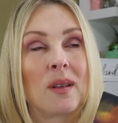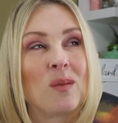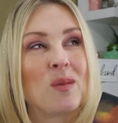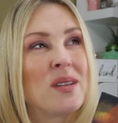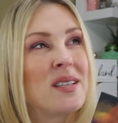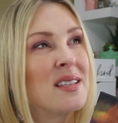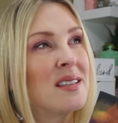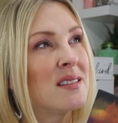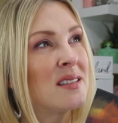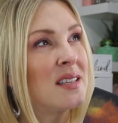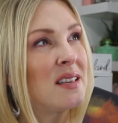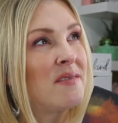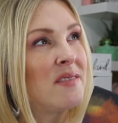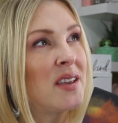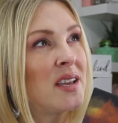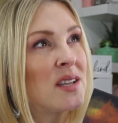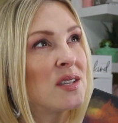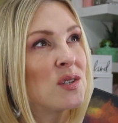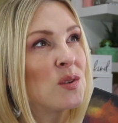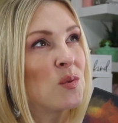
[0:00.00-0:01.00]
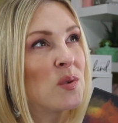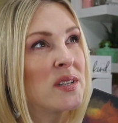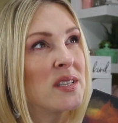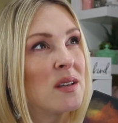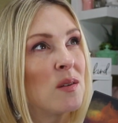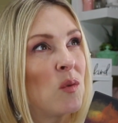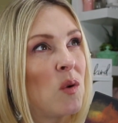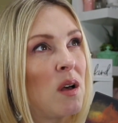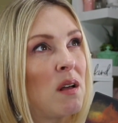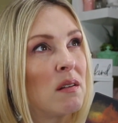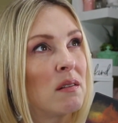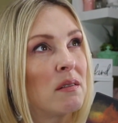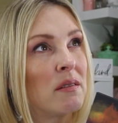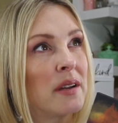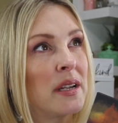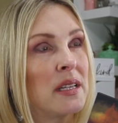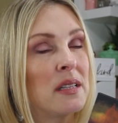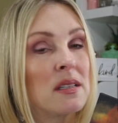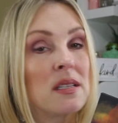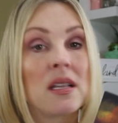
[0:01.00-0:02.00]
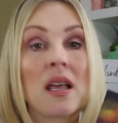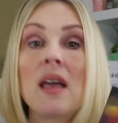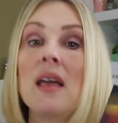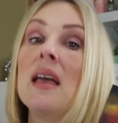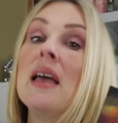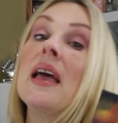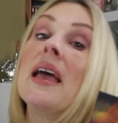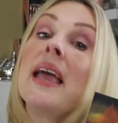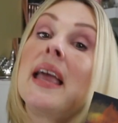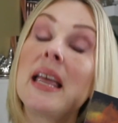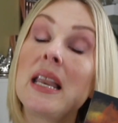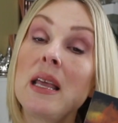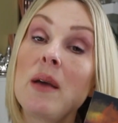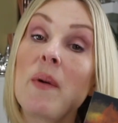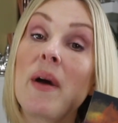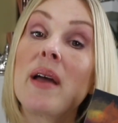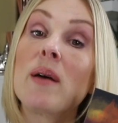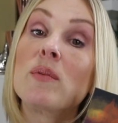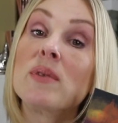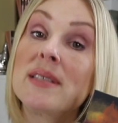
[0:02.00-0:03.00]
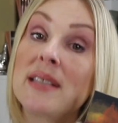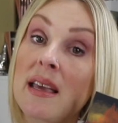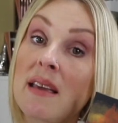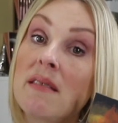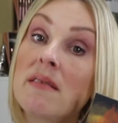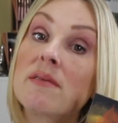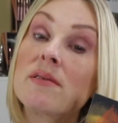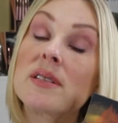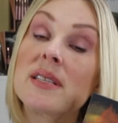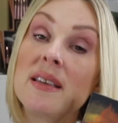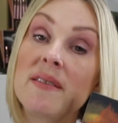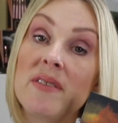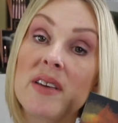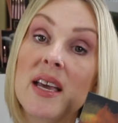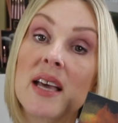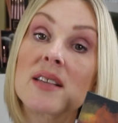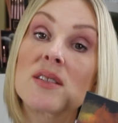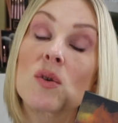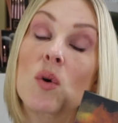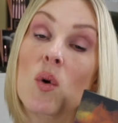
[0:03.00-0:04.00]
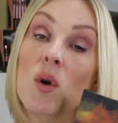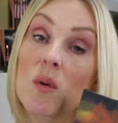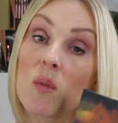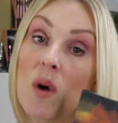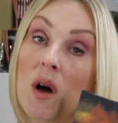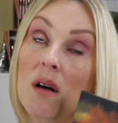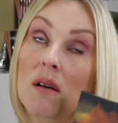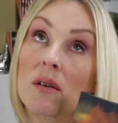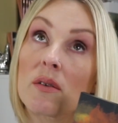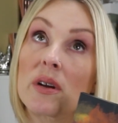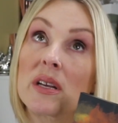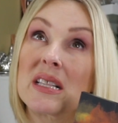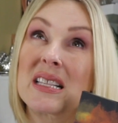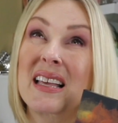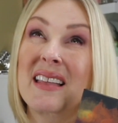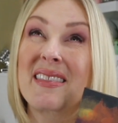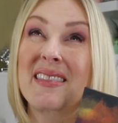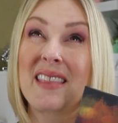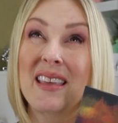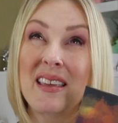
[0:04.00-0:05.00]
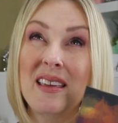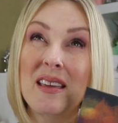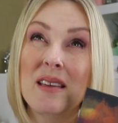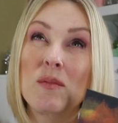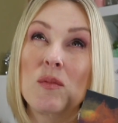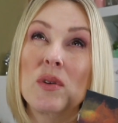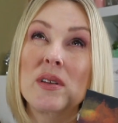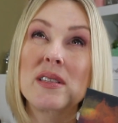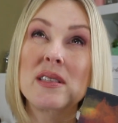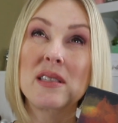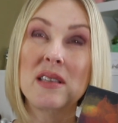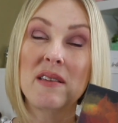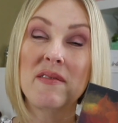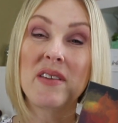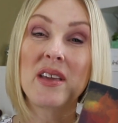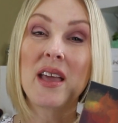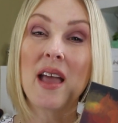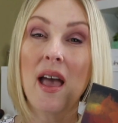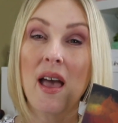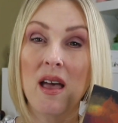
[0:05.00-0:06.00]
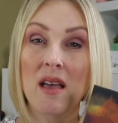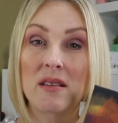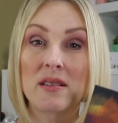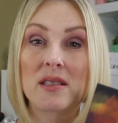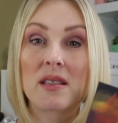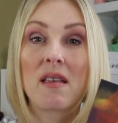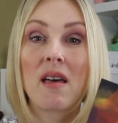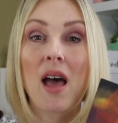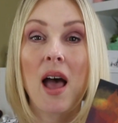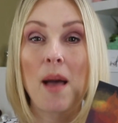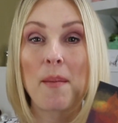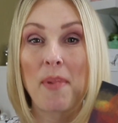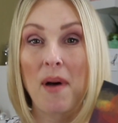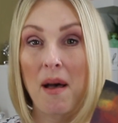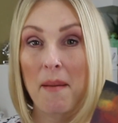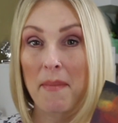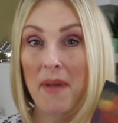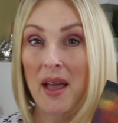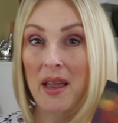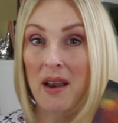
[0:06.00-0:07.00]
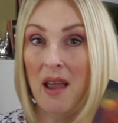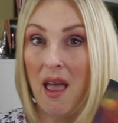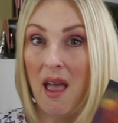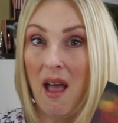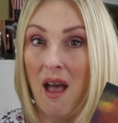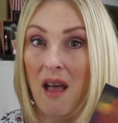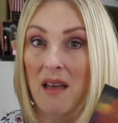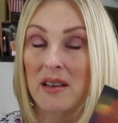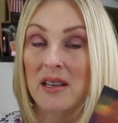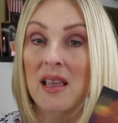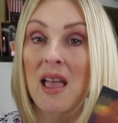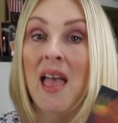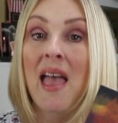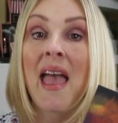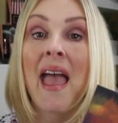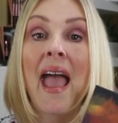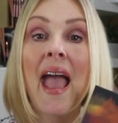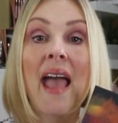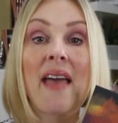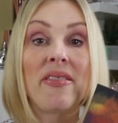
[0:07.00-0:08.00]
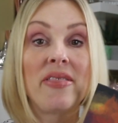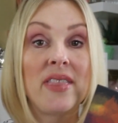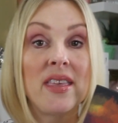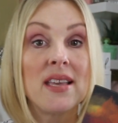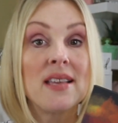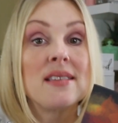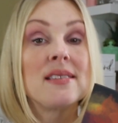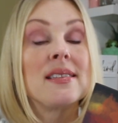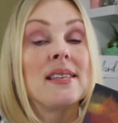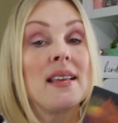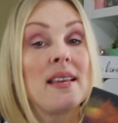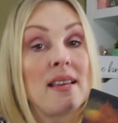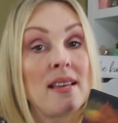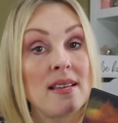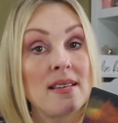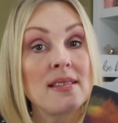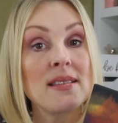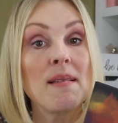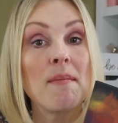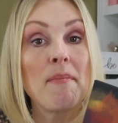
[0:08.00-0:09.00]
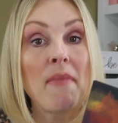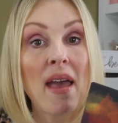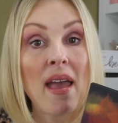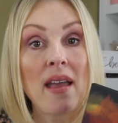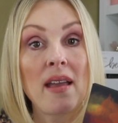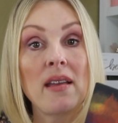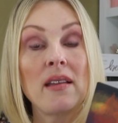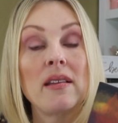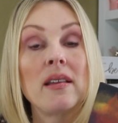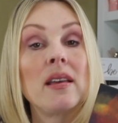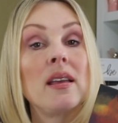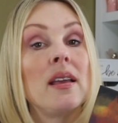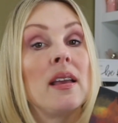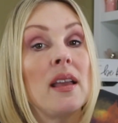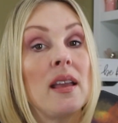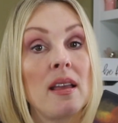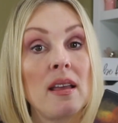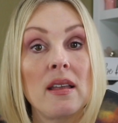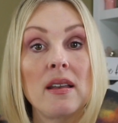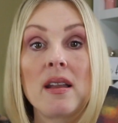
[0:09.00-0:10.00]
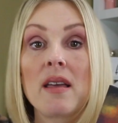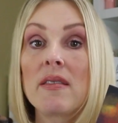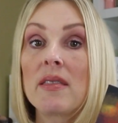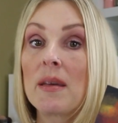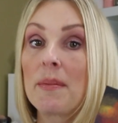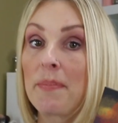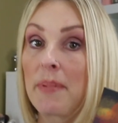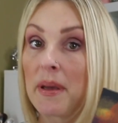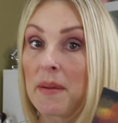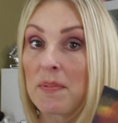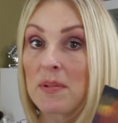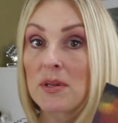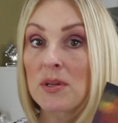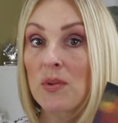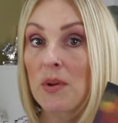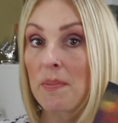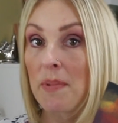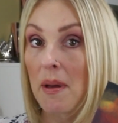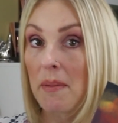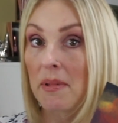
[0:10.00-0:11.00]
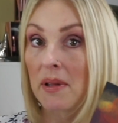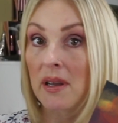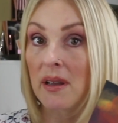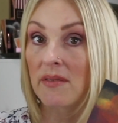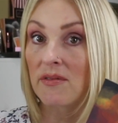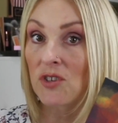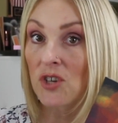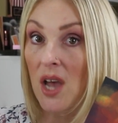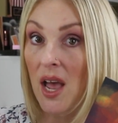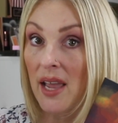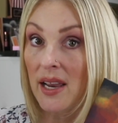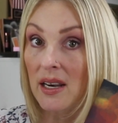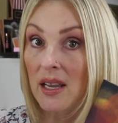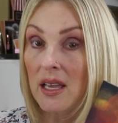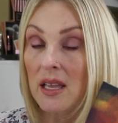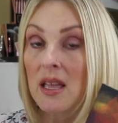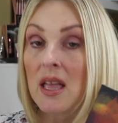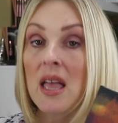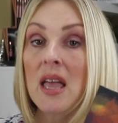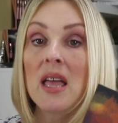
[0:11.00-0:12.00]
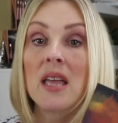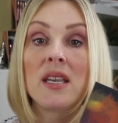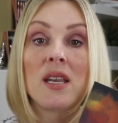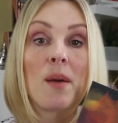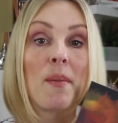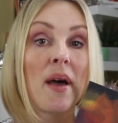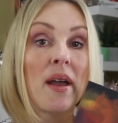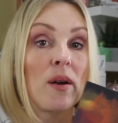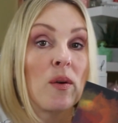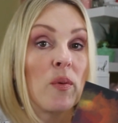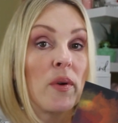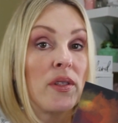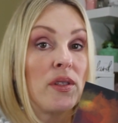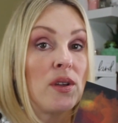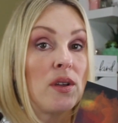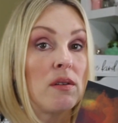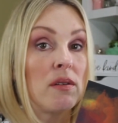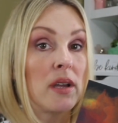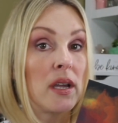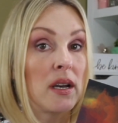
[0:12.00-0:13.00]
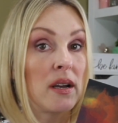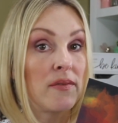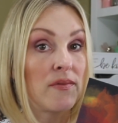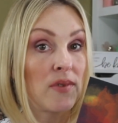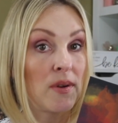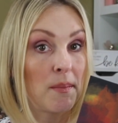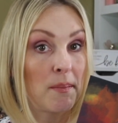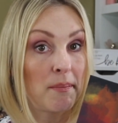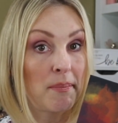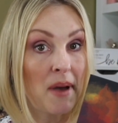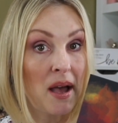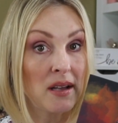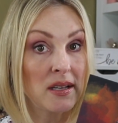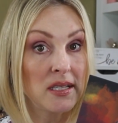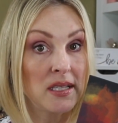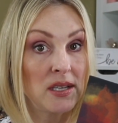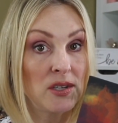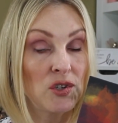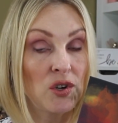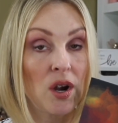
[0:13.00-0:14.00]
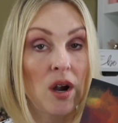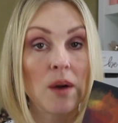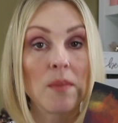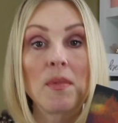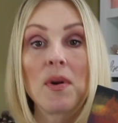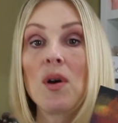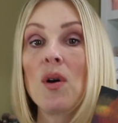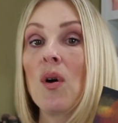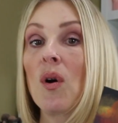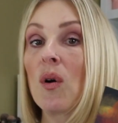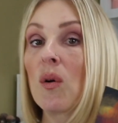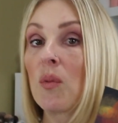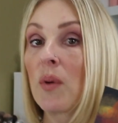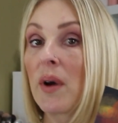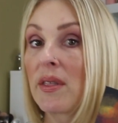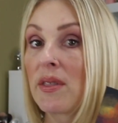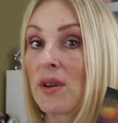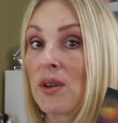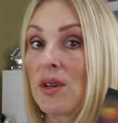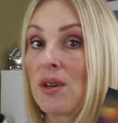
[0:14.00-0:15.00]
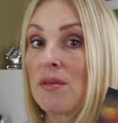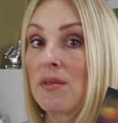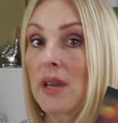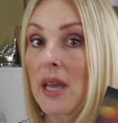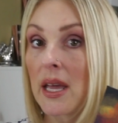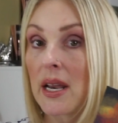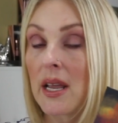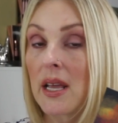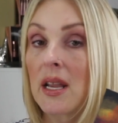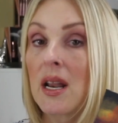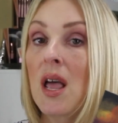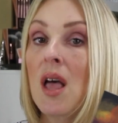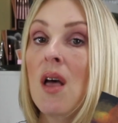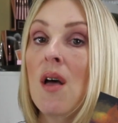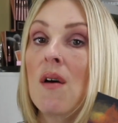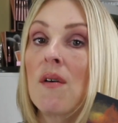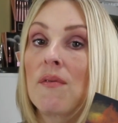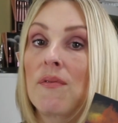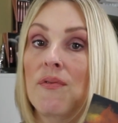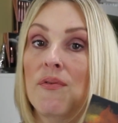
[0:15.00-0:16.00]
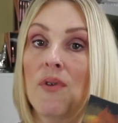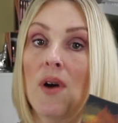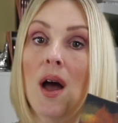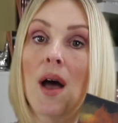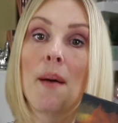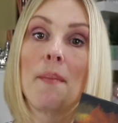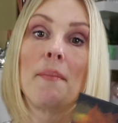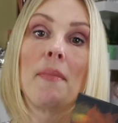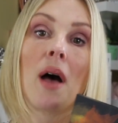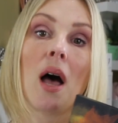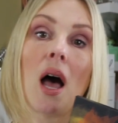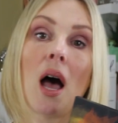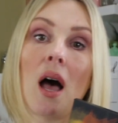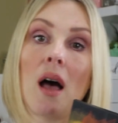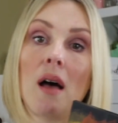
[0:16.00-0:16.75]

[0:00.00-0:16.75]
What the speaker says: Was it CVS or was it Walgreens? Anyway, it was either CVS or Walgreens. I think it was CVS that I bought mine at. And this is made in the People's Republic of China, no matter whether you get it from BOXY Charm or whether you get it from